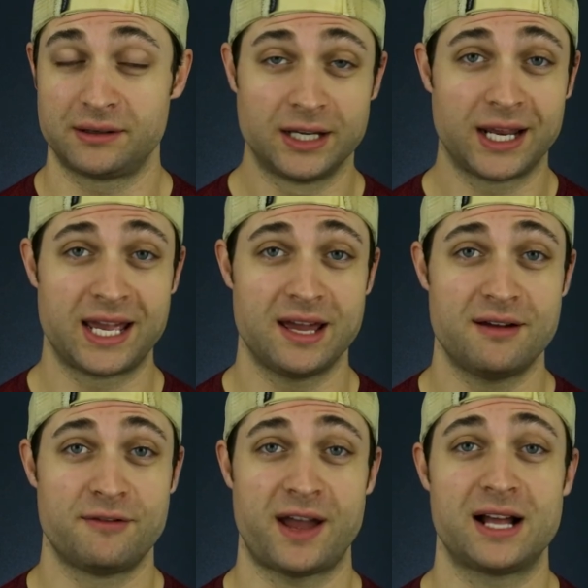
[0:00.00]
I'm going to
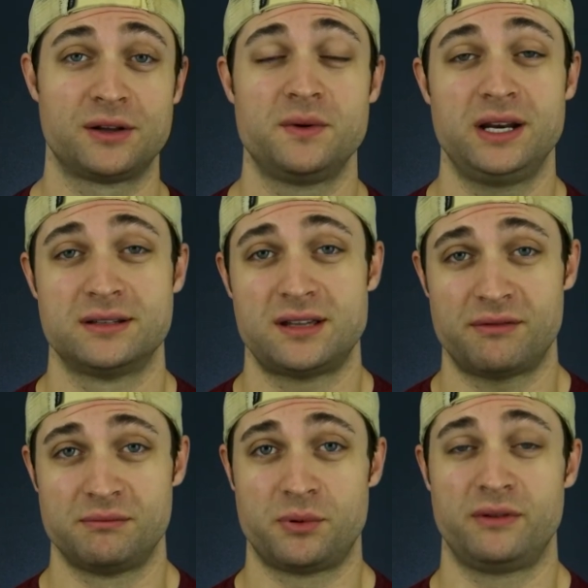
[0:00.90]
give Halloween a
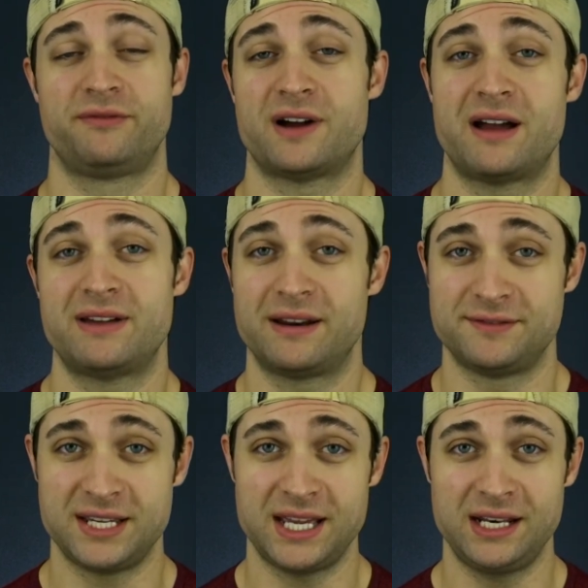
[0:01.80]
7.5 out
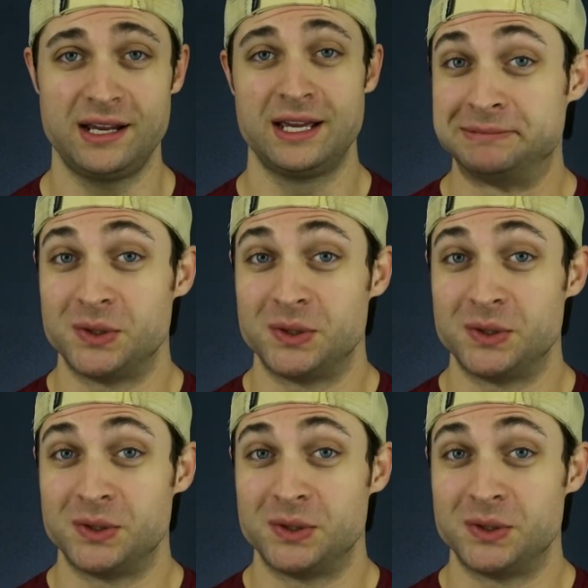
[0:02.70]
of 10.